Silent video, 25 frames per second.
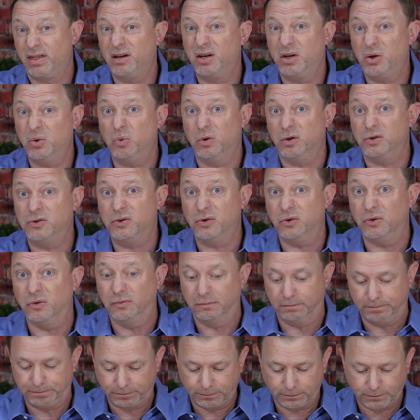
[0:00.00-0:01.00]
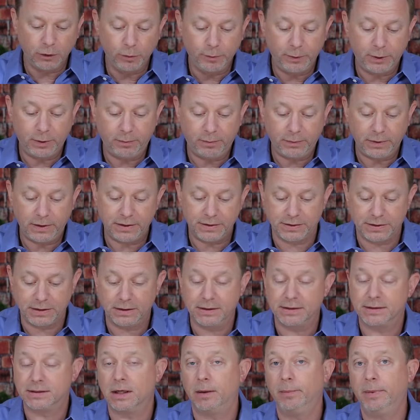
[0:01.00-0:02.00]
I think you would too. Aluminum is
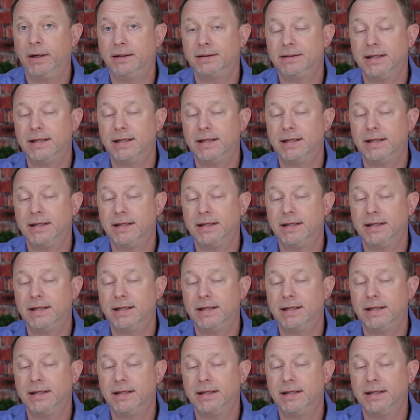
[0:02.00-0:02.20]
in some